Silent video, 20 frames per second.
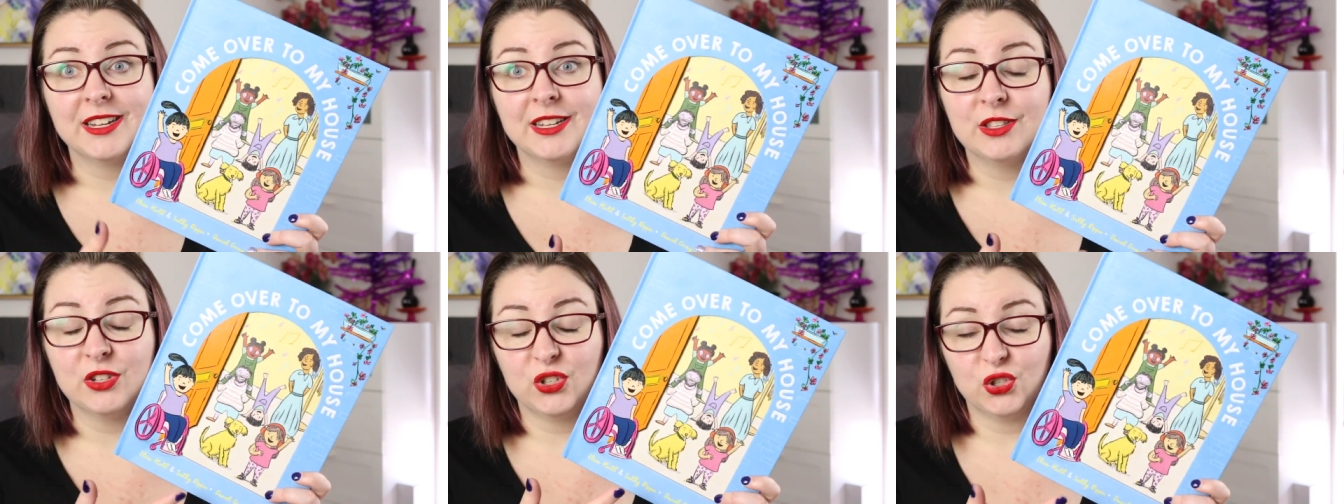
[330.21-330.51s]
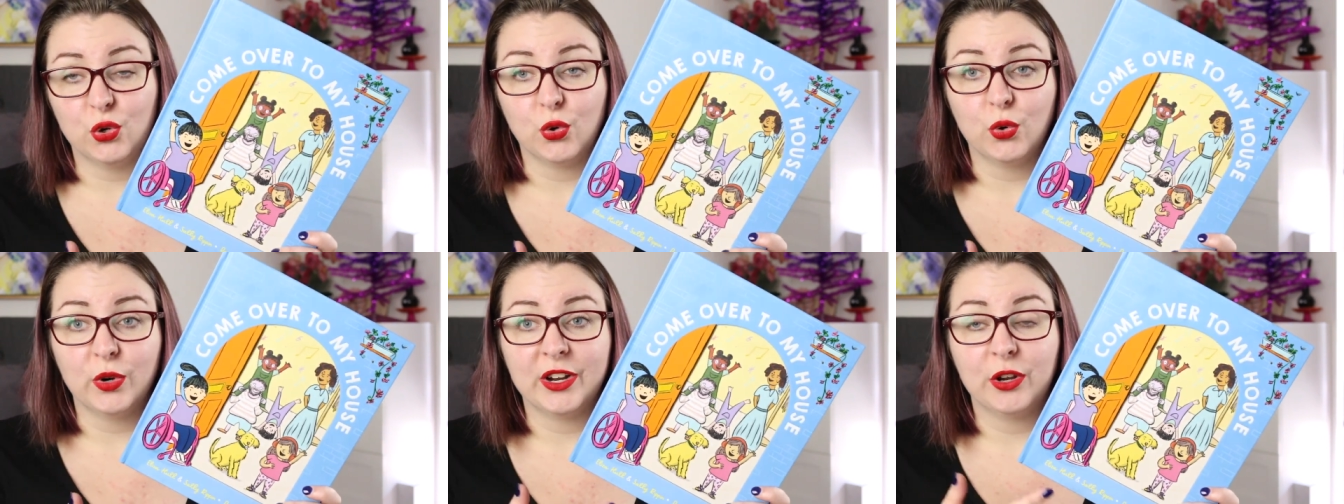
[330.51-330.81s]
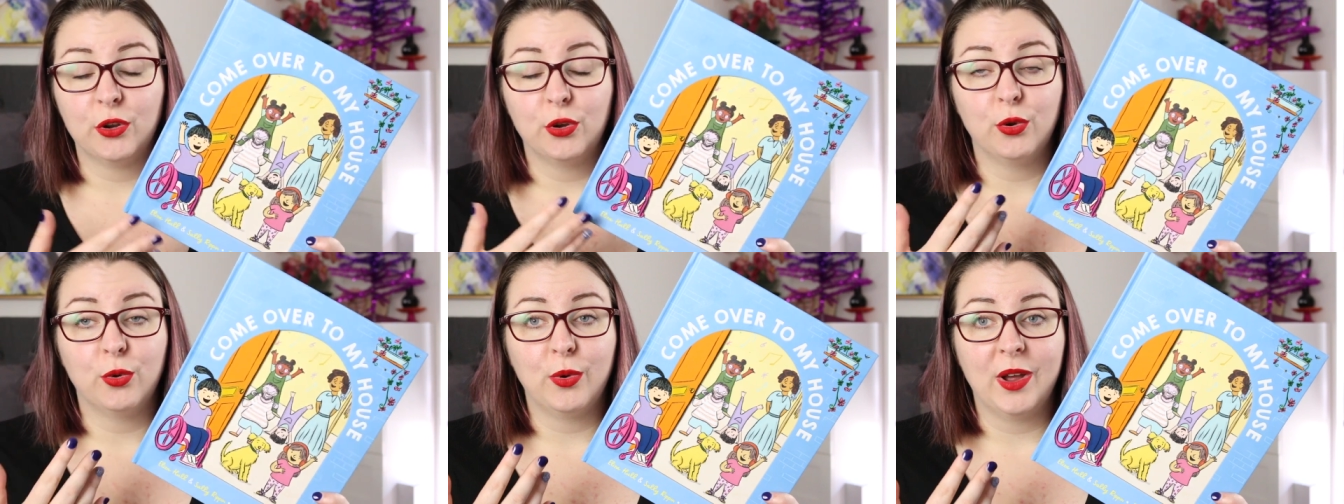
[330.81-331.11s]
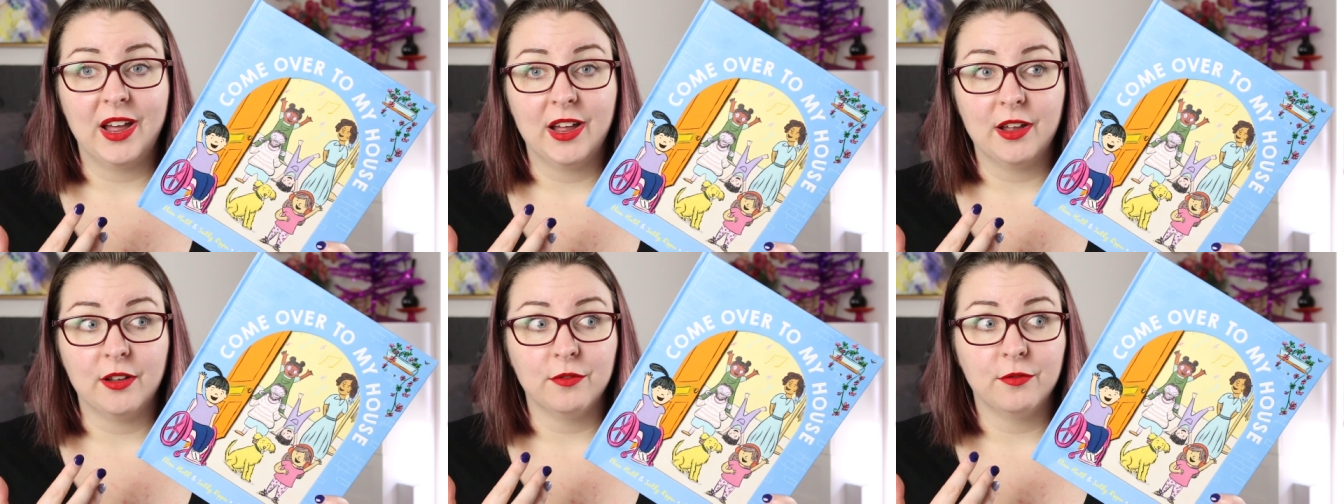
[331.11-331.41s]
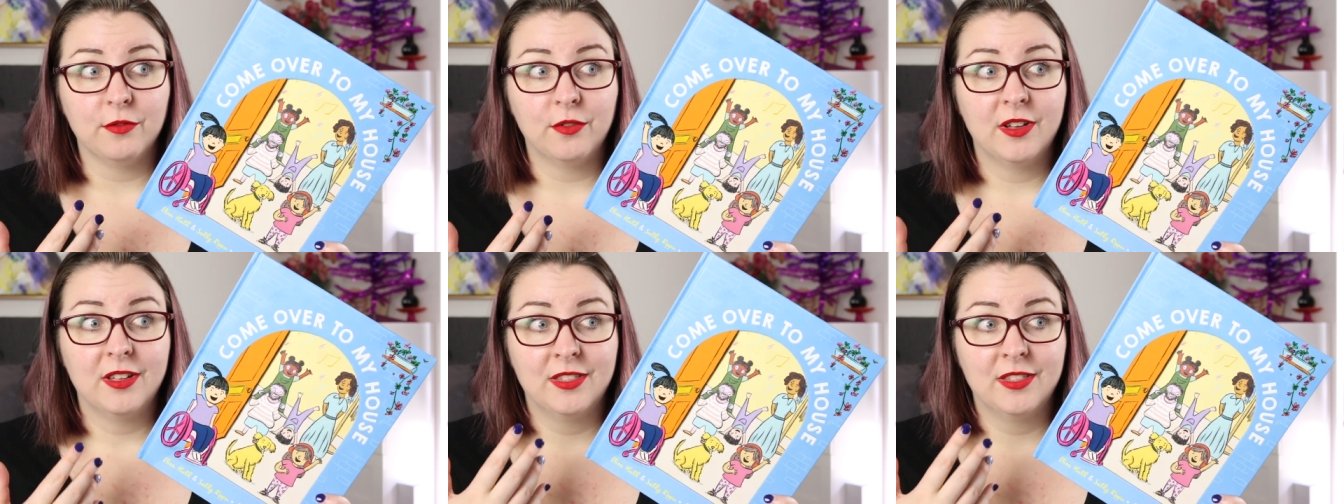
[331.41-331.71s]
in the story who
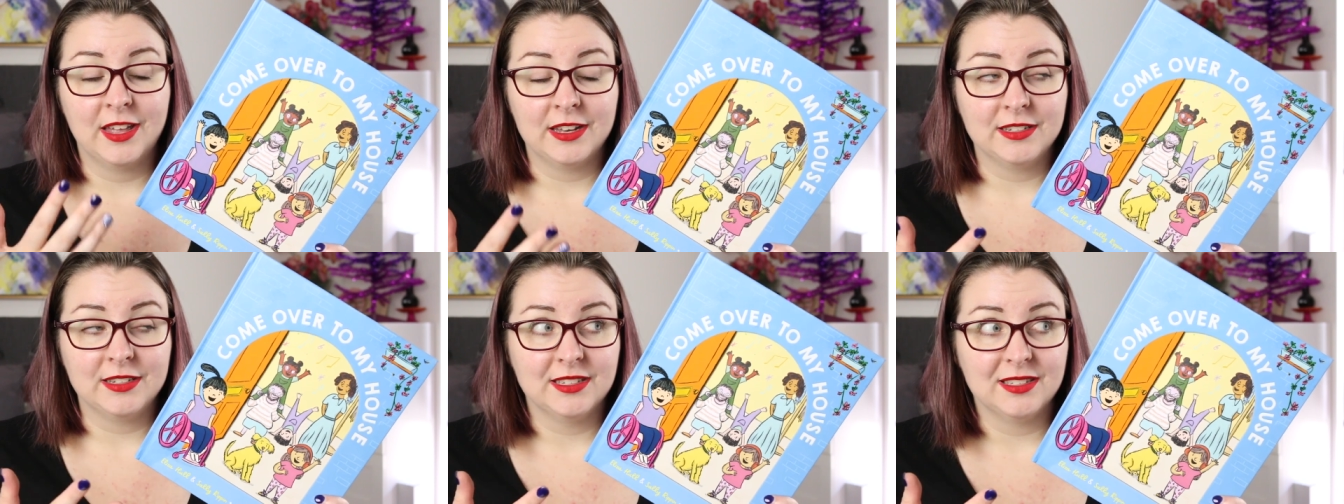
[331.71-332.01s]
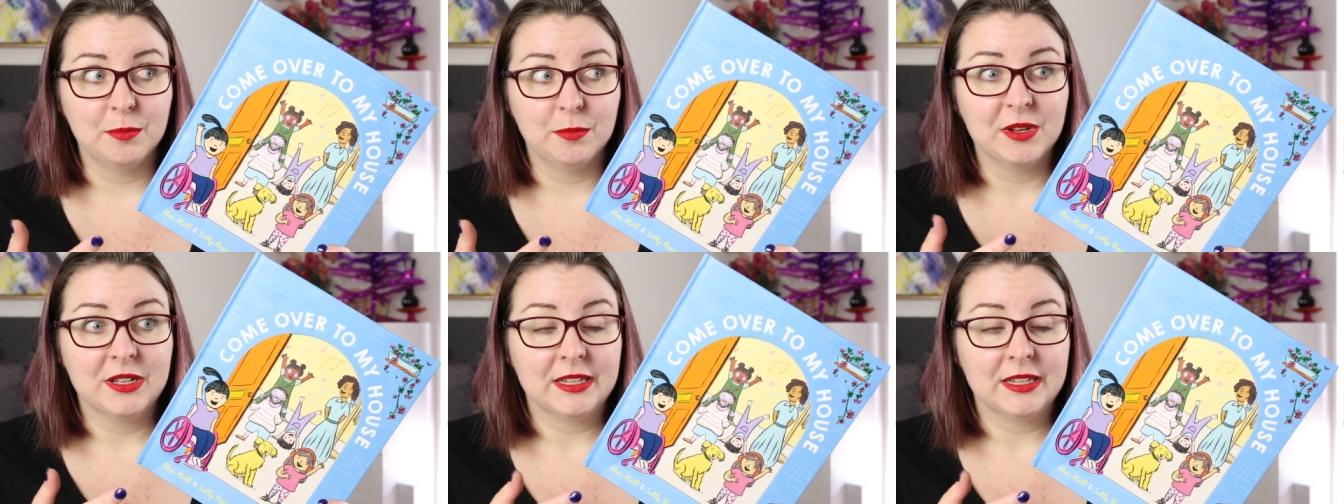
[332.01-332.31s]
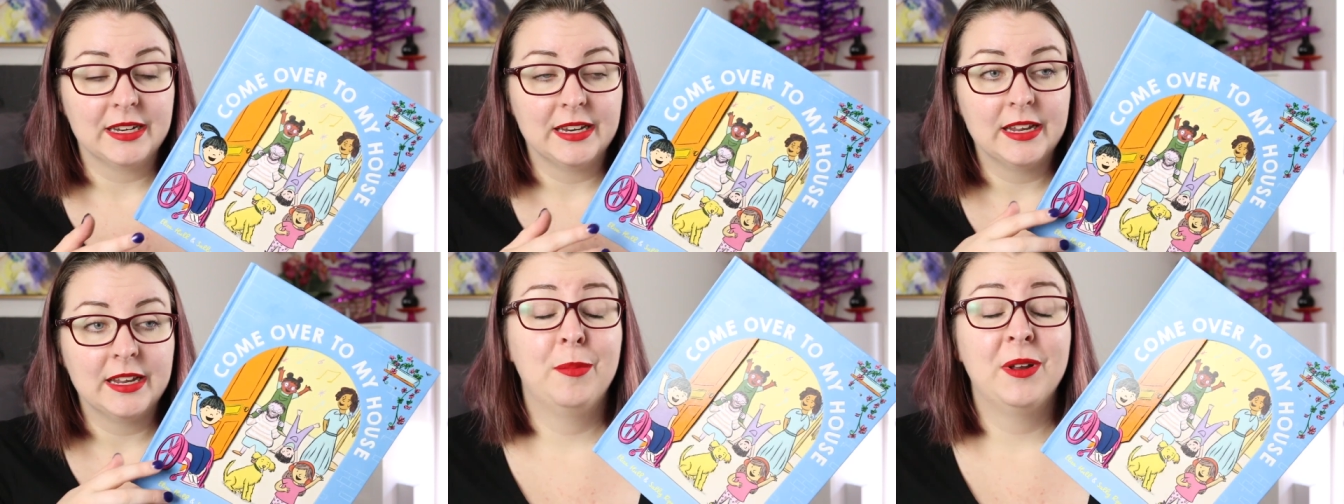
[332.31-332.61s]
have that disability.